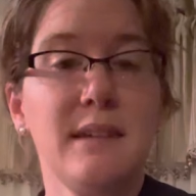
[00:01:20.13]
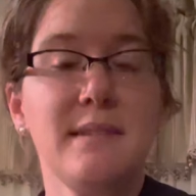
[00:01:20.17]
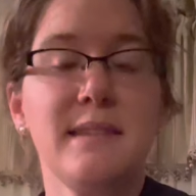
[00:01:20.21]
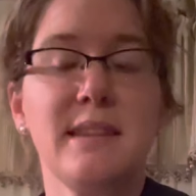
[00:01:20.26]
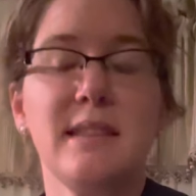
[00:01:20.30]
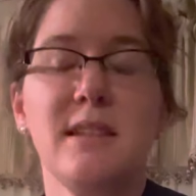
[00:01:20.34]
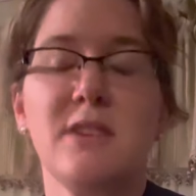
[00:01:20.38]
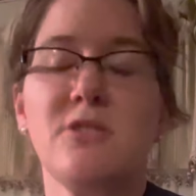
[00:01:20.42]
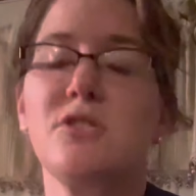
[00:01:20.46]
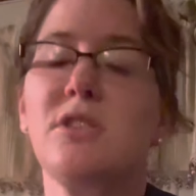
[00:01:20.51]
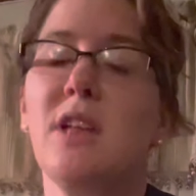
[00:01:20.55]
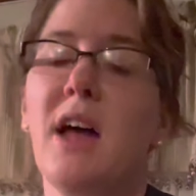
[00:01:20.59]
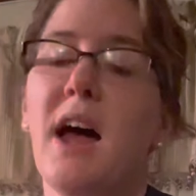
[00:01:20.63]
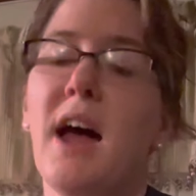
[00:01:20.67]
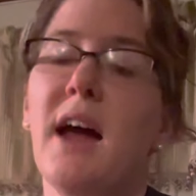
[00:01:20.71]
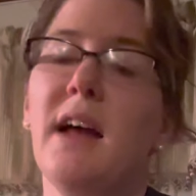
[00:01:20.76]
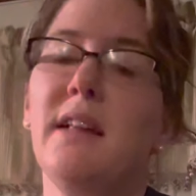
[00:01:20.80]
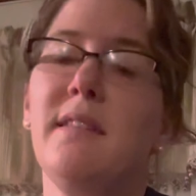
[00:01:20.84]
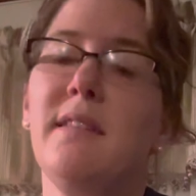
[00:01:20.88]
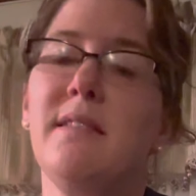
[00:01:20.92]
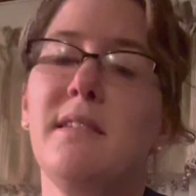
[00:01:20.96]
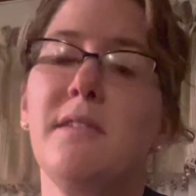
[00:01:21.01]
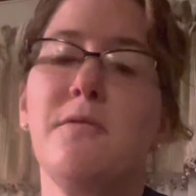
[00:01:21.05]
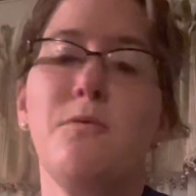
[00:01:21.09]
So there's
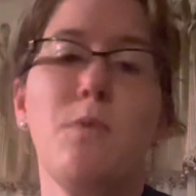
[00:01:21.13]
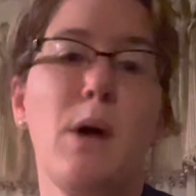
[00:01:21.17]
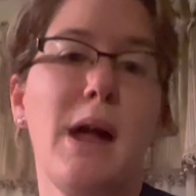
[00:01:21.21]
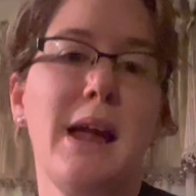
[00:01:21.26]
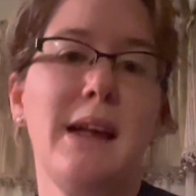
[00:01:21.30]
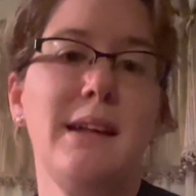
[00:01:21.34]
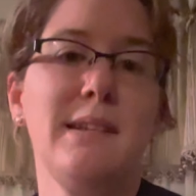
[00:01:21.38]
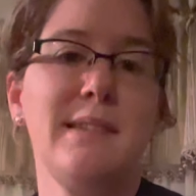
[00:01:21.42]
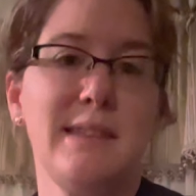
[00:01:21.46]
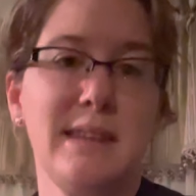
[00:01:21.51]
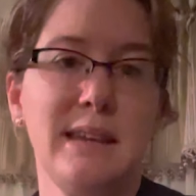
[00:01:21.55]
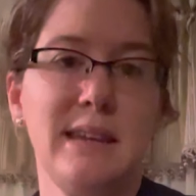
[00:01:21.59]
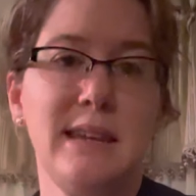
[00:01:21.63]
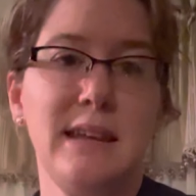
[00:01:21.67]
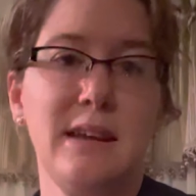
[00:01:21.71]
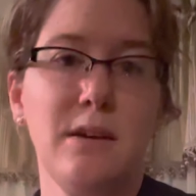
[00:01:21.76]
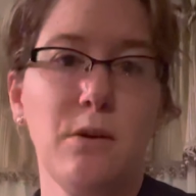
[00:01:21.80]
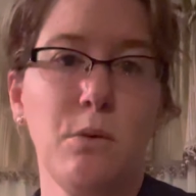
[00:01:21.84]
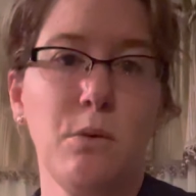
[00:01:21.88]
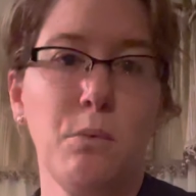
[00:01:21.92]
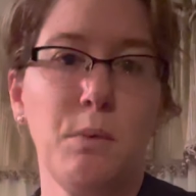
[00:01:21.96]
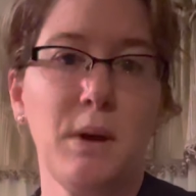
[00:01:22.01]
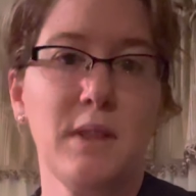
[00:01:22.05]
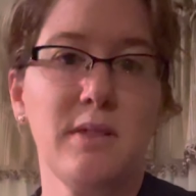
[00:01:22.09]
lots of ways to
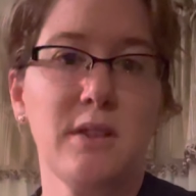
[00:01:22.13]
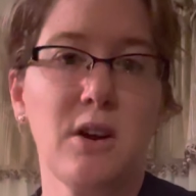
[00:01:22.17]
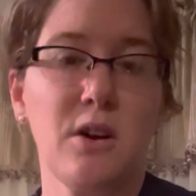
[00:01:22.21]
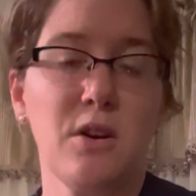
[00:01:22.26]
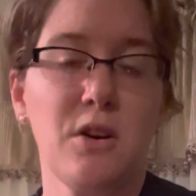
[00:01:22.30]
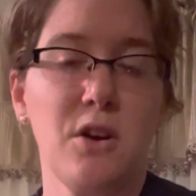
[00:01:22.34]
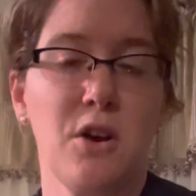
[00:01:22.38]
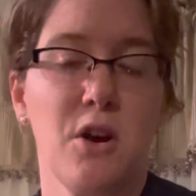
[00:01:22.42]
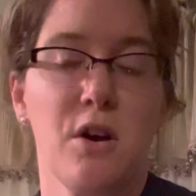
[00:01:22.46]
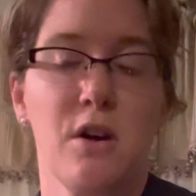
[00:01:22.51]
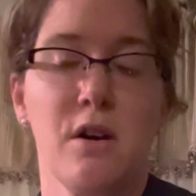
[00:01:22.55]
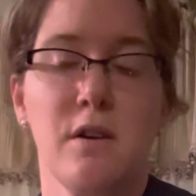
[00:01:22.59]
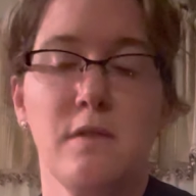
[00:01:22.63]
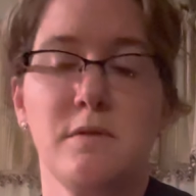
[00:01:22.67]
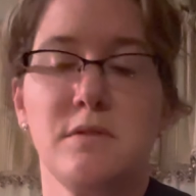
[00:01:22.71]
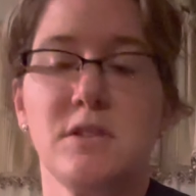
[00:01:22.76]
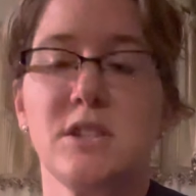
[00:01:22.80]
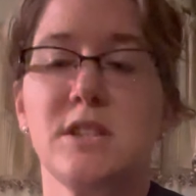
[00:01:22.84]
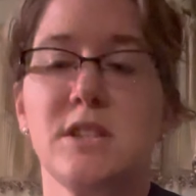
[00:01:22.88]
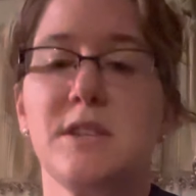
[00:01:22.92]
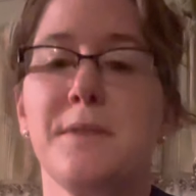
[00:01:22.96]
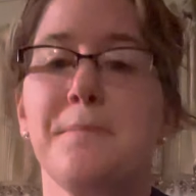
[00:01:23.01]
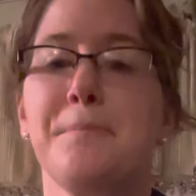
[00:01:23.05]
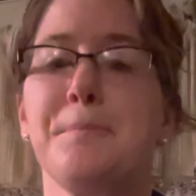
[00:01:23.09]
deal with our
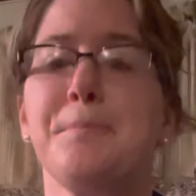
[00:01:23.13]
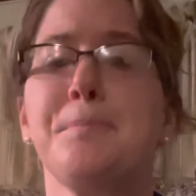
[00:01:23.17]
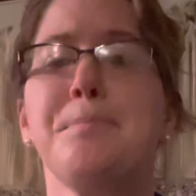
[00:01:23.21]
nerves.